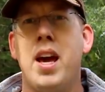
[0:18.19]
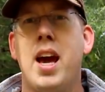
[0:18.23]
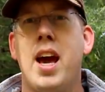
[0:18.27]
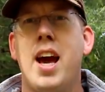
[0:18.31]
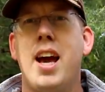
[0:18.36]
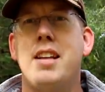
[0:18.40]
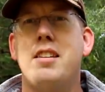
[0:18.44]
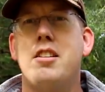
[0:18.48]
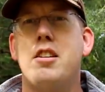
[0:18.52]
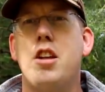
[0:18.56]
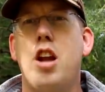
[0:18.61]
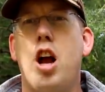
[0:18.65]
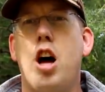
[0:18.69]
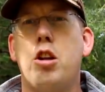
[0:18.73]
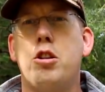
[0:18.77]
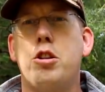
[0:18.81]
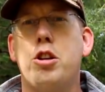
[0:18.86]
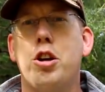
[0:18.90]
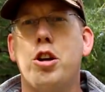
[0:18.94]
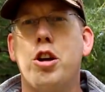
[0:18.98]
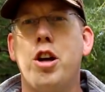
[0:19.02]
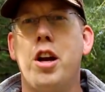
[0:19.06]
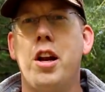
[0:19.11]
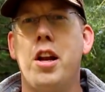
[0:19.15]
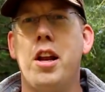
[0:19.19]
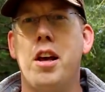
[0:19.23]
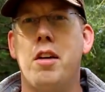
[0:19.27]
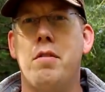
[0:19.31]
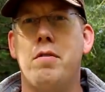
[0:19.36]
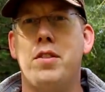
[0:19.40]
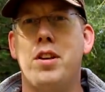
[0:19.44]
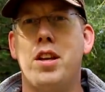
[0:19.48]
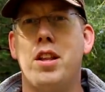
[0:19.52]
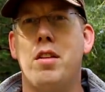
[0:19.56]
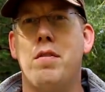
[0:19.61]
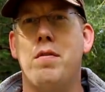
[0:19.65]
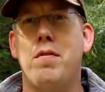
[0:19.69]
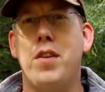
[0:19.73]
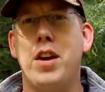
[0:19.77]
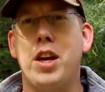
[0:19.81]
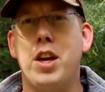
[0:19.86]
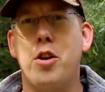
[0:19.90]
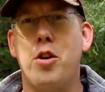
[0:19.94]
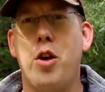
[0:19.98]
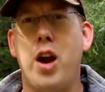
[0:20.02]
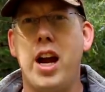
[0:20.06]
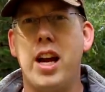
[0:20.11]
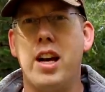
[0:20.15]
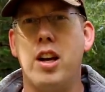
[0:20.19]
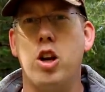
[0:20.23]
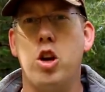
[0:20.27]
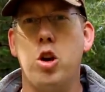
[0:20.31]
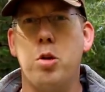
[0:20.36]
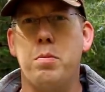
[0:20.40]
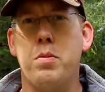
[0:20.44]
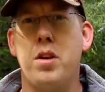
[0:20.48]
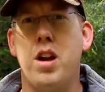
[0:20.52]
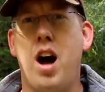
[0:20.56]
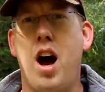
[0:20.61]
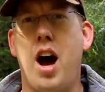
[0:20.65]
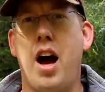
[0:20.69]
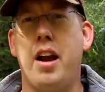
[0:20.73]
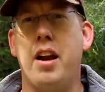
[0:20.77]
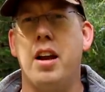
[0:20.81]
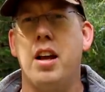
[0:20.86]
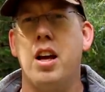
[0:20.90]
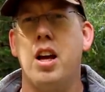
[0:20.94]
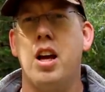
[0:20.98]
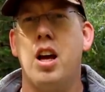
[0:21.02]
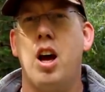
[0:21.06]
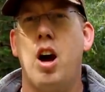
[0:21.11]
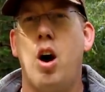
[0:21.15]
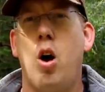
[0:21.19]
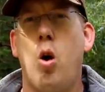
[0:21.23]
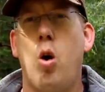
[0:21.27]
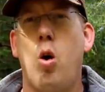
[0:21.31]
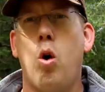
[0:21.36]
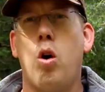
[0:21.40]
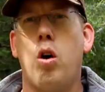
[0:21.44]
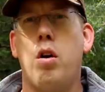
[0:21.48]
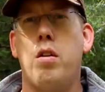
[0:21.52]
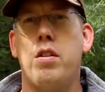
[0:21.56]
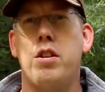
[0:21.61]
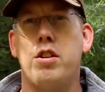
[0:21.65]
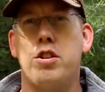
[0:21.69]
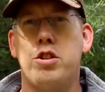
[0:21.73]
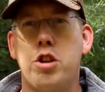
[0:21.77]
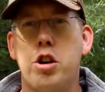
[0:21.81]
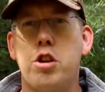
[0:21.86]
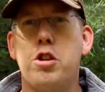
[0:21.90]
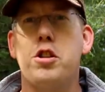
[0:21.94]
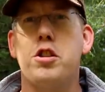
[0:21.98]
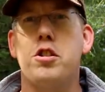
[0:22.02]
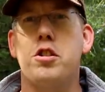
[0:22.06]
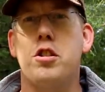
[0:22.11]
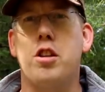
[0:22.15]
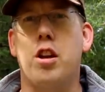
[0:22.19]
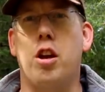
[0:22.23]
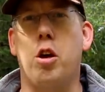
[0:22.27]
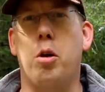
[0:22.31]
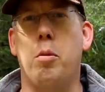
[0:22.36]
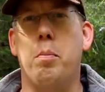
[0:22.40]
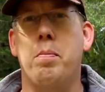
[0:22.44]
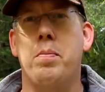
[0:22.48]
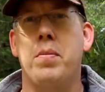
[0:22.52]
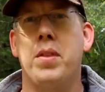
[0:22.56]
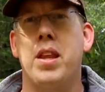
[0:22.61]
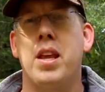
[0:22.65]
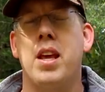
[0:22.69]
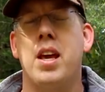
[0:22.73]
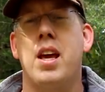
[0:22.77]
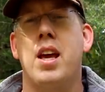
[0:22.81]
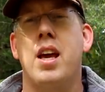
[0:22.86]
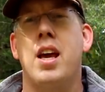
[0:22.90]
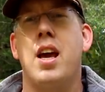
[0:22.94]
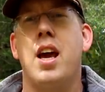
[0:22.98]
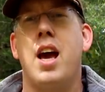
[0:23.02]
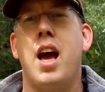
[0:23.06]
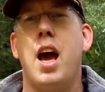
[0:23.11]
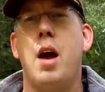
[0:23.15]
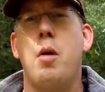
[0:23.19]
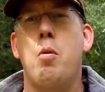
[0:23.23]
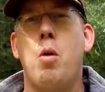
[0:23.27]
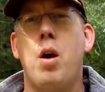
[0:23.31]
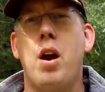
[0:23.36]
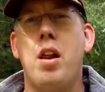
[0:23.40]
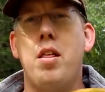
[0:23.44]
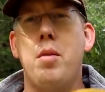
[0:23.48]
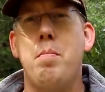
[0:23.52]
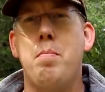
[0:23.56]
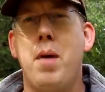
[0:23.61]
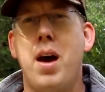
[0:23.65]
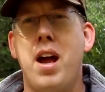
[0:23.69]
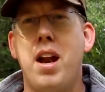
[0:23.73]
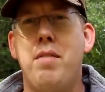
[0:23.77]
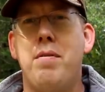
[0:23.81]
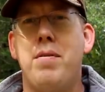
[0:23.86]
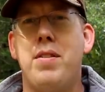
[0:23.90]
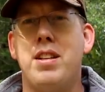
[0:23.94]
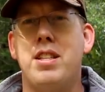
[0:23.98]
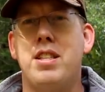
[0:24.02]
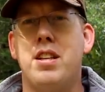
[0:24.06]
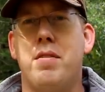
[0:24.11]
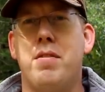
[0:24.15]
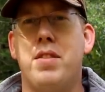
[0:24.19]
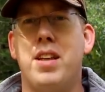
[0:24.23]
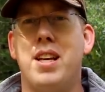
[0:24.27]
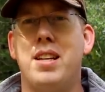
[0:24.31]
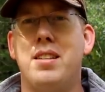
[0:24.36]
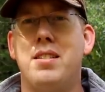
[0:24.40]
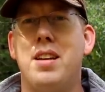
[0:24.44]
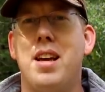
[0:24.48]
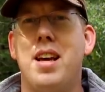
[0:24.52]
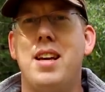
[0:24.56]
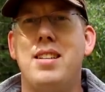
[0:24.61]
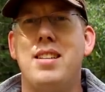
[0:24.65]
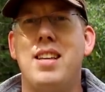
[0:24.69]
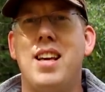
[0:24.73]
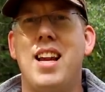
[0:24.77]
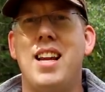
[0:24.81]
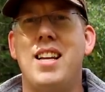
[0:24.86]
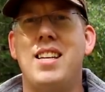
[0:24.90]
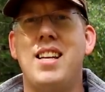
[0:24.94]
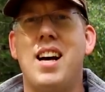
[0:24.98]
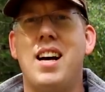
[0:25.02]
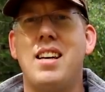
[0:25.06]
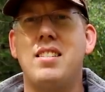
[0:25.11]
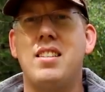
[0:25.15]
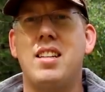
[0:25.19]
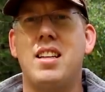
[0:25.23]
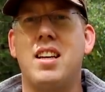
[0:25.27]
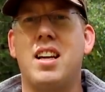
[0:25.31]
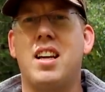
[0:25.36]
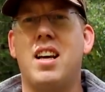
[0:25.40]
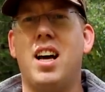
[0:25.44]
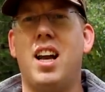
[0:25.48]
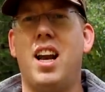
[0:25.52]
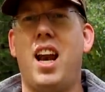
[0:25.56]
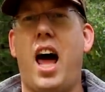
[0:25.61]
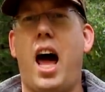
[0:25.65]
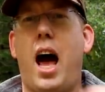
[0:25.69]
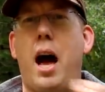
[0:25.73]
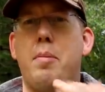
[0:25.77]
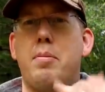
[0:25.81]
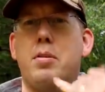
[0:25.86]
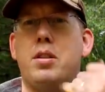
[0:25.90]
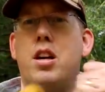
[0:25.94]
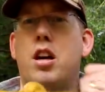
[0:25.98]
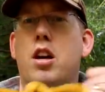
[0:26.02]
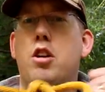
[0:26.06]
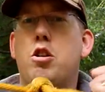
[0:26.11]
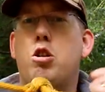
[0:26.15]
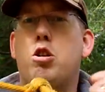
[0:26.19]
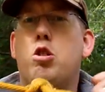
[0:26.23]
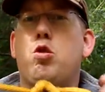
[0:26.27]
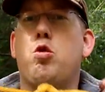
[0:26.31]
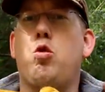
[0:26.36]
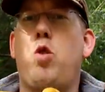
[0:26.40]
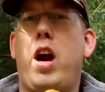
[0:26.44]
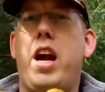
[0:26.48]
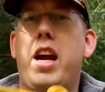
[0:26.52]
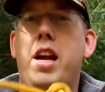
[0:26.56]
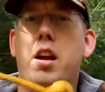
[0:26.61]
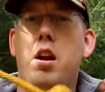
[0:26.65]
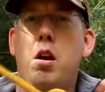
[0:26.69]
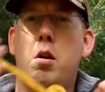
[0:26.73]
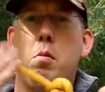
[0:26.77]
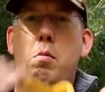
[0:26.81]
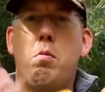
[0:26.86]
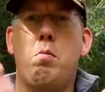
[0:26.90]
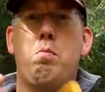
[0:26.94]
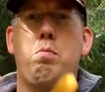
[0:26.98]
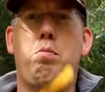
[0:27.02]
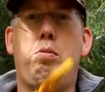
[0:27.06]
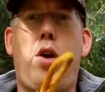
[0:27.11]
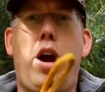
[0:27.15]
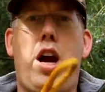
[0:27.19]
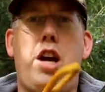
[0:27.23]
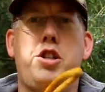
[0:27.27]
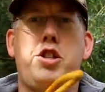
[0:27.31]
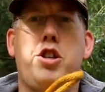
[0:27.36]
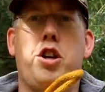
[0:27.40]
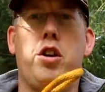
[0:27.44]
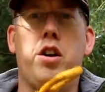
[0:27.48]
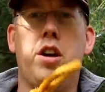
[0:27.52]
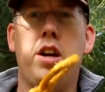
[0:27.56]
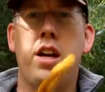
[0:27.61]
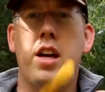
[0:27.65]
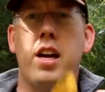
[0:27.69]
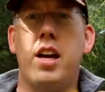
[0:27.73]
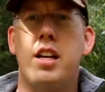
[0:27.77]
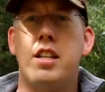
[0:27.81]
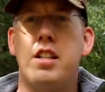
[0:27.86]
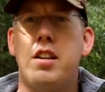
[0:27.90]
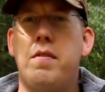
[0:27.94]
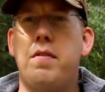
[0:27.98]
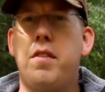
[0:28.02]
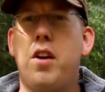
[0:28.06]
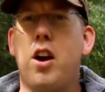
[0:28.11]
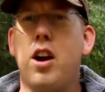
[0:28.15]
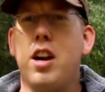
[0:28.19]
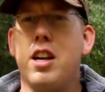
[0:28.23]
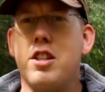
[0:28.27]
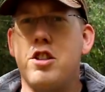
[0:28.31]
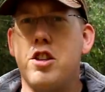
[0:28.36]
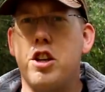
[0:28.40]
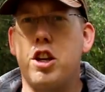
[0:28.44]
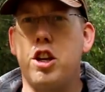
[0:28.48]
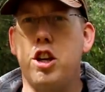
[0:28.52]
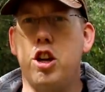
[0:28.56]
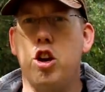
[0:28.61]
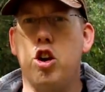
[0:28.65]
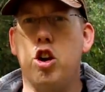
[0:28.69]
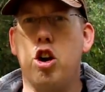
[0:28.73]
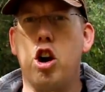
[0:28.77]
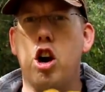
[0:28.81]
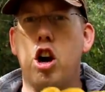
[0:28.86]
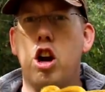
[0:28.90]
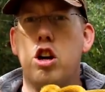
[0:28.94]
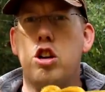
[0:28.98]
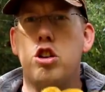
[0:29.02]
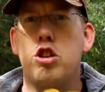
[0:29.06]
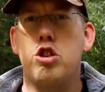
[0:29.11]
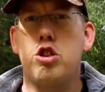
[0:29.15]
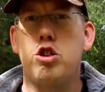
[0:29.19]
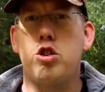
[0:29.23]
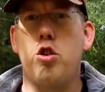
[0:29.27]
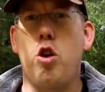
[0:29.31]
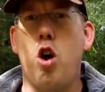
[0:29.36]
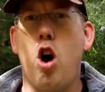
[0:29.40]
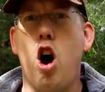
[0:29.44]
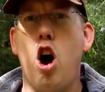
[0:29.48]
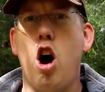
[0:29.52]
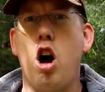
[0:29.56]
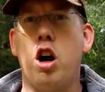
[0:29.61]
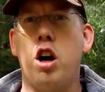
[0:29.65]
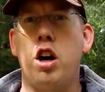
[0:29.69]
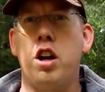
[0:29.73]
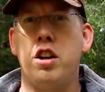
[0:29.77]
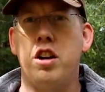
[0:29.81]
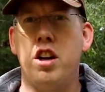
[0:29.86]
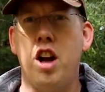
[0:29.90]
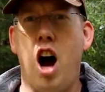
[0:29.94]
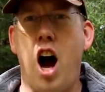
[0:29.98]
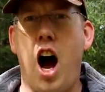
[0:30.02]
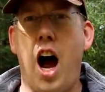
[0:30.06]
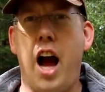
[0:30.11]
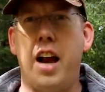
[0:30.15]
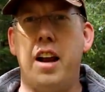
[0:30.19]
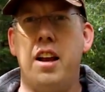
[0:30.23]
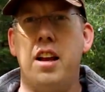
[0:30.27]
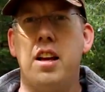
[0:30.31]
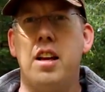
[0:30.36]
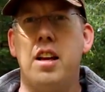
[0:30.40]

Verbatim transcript: It's an alternative to the figure eight loop knot, or the surgeon's loop. And one of the benefits of this is that it doesn't collapse under great pressure. It's a very secure, strong knot.